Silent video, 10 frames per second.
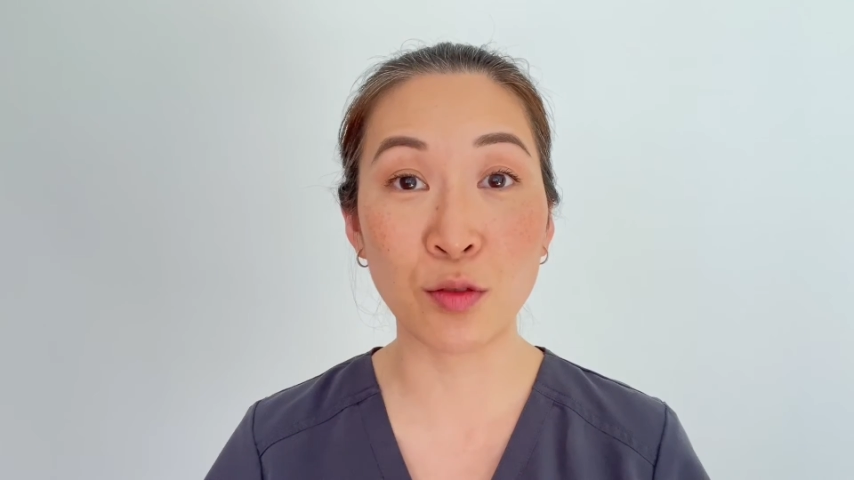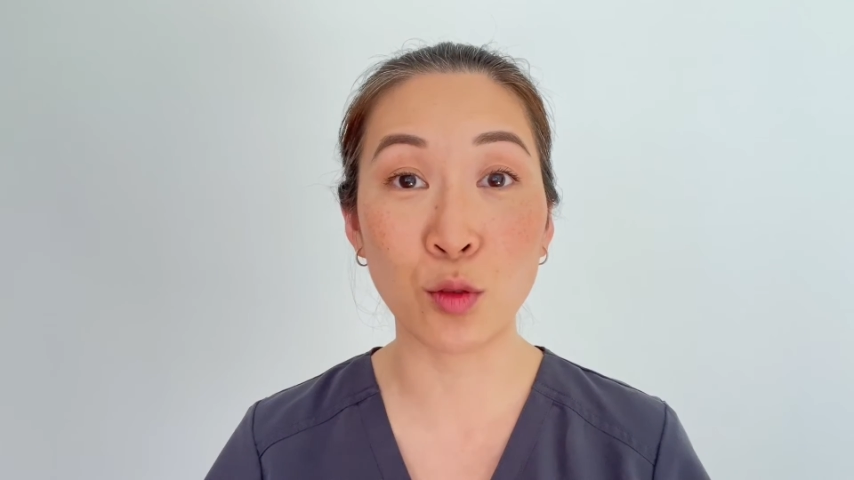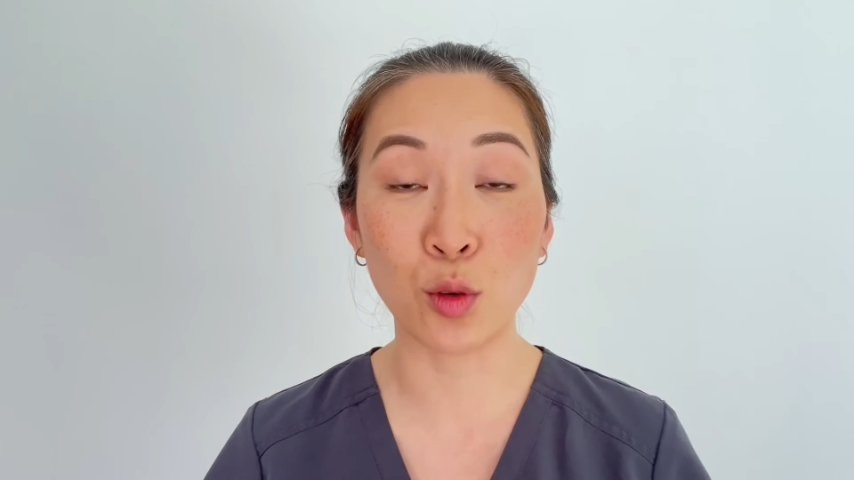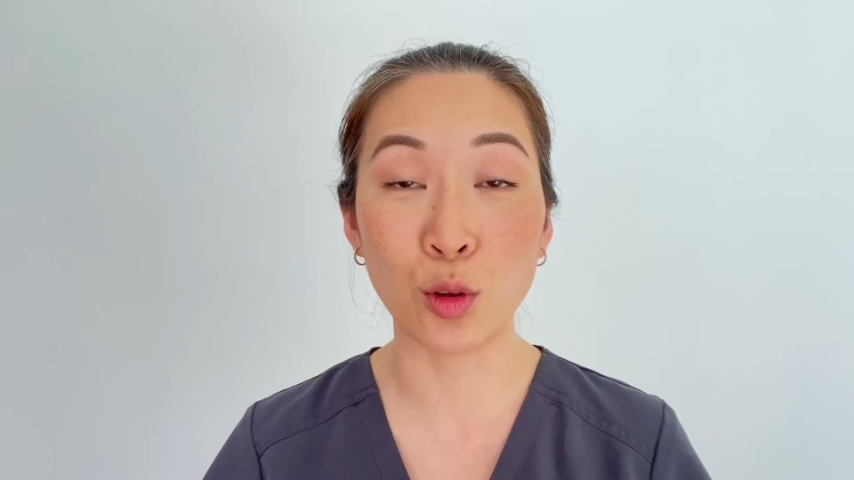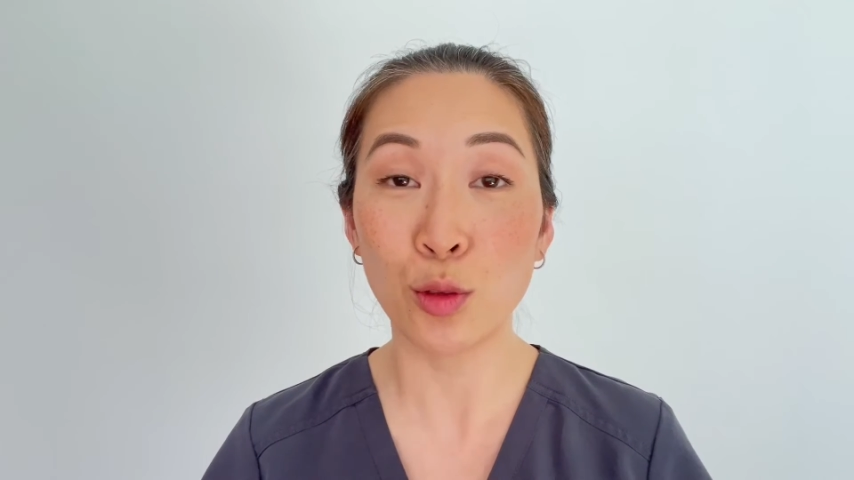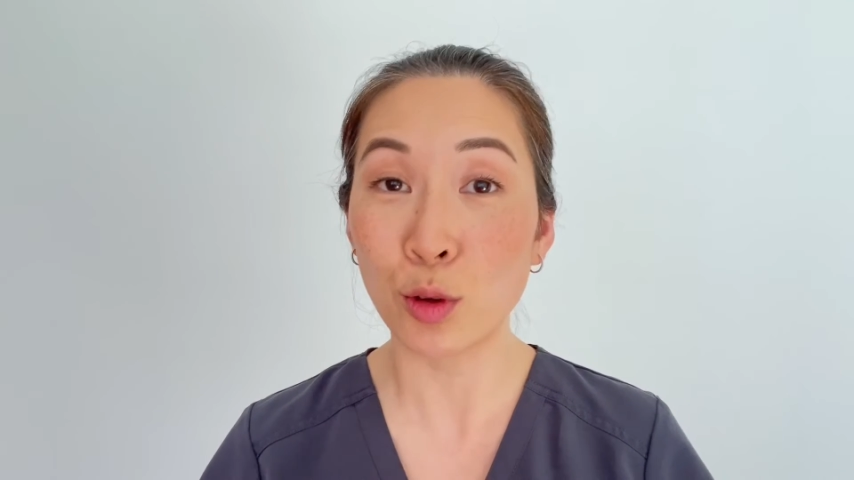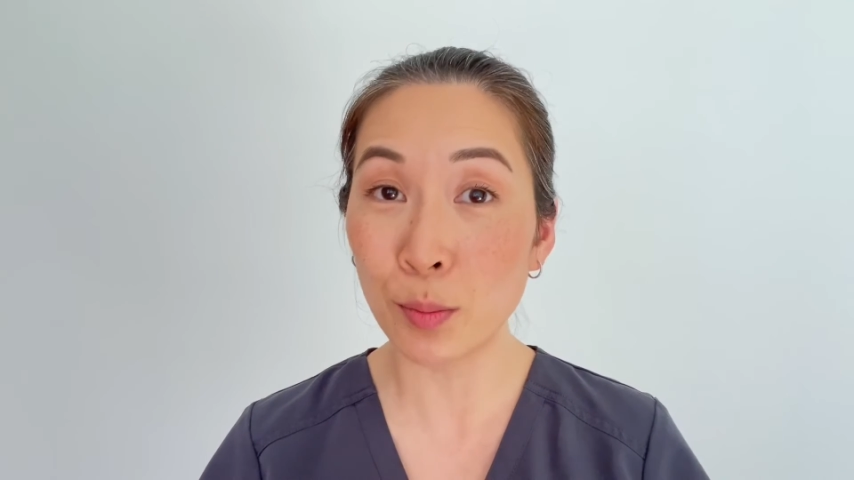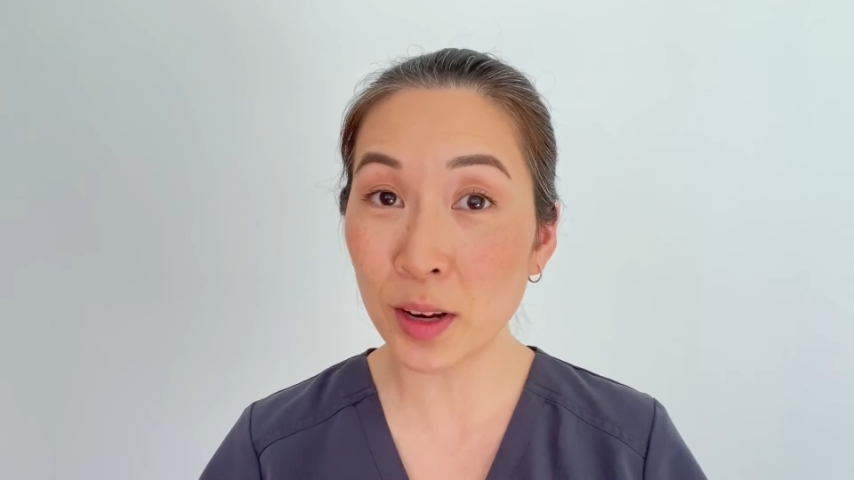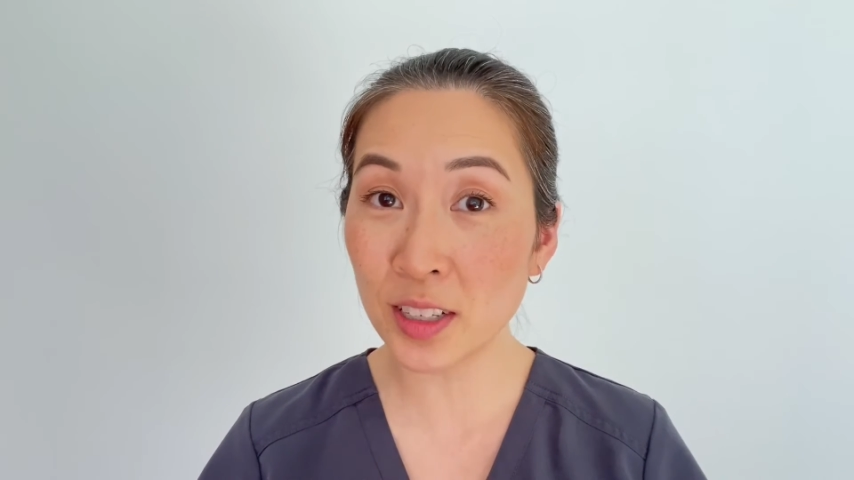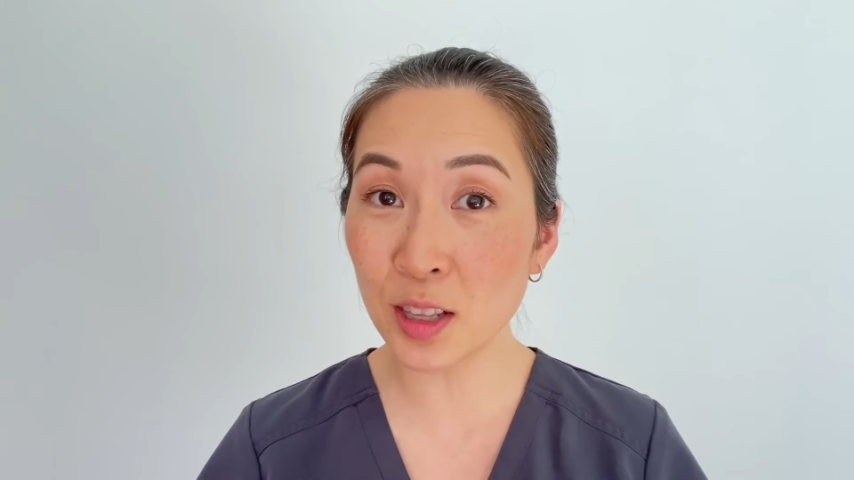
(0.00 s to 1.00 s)
for 3
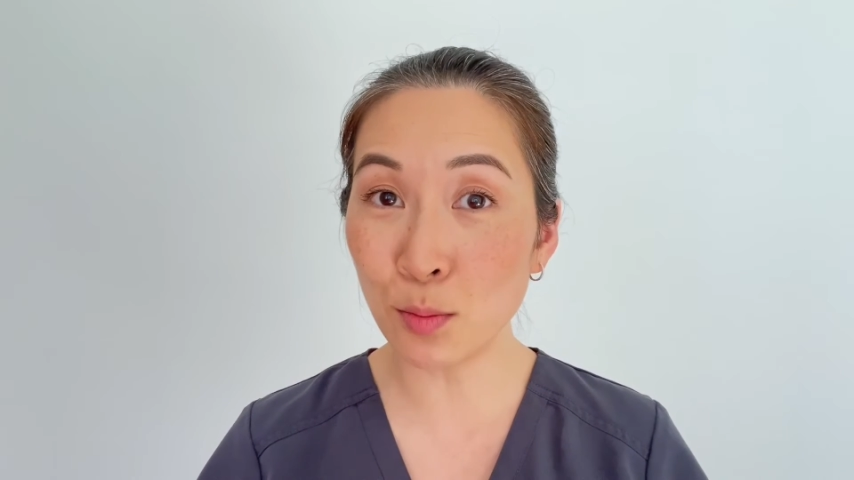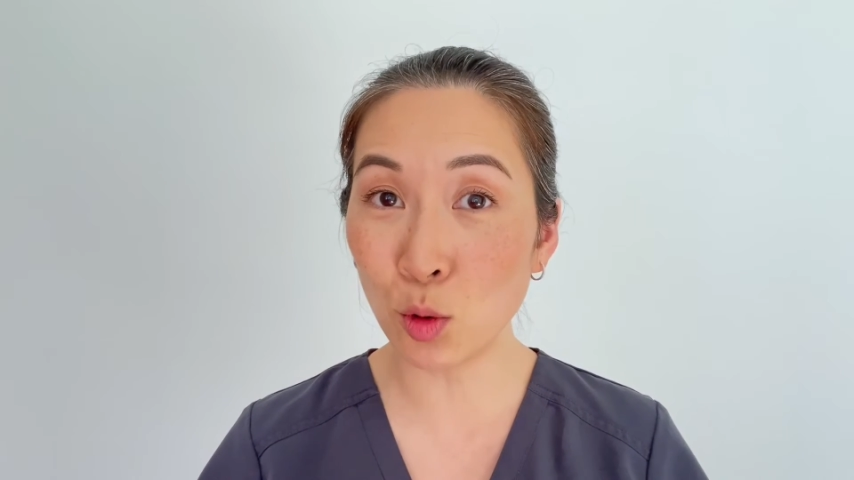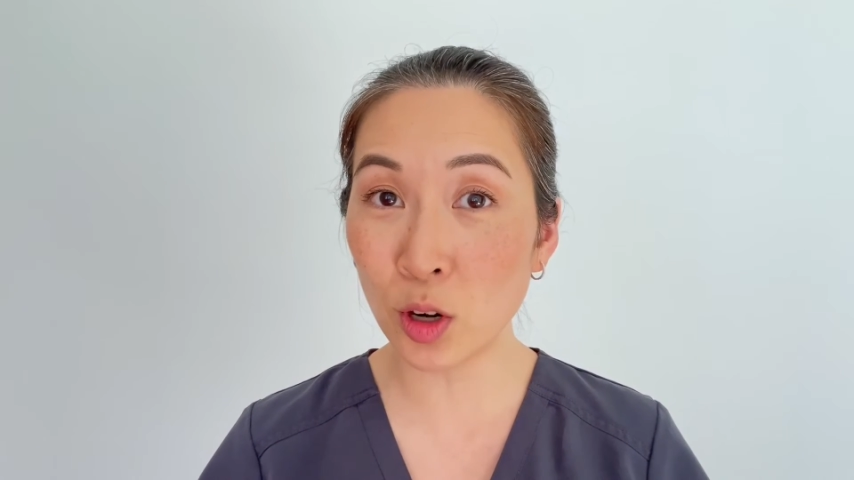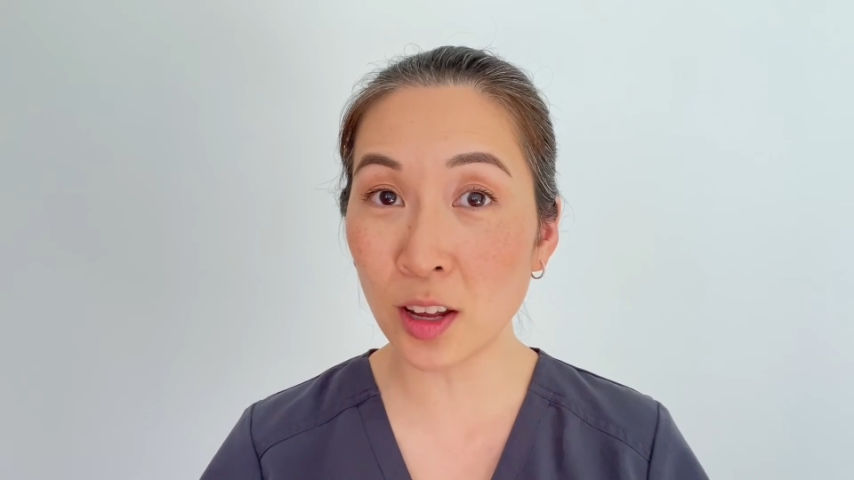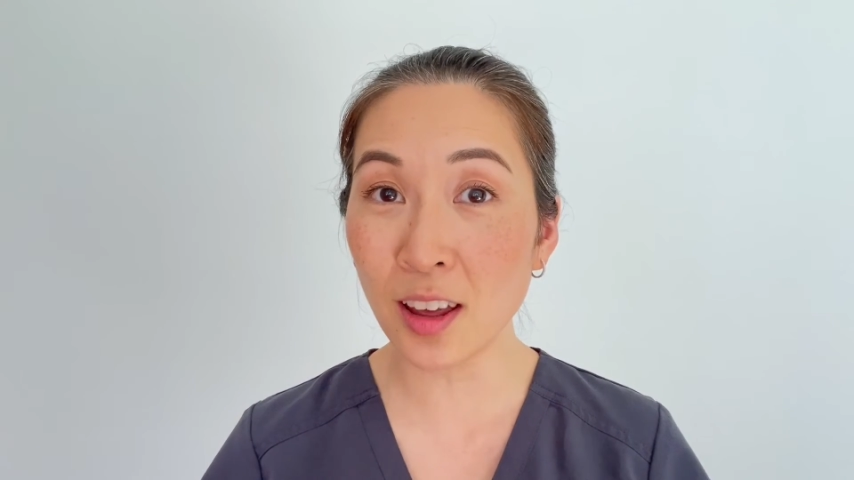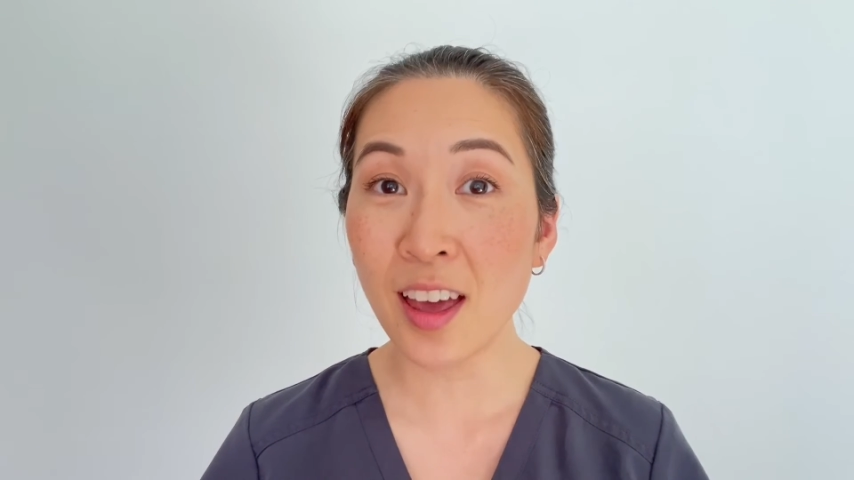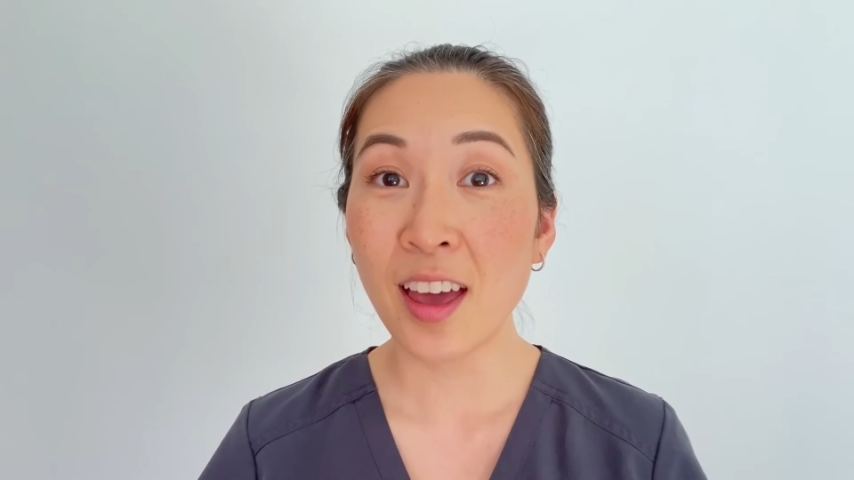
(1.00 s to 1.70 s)
minutes in the morning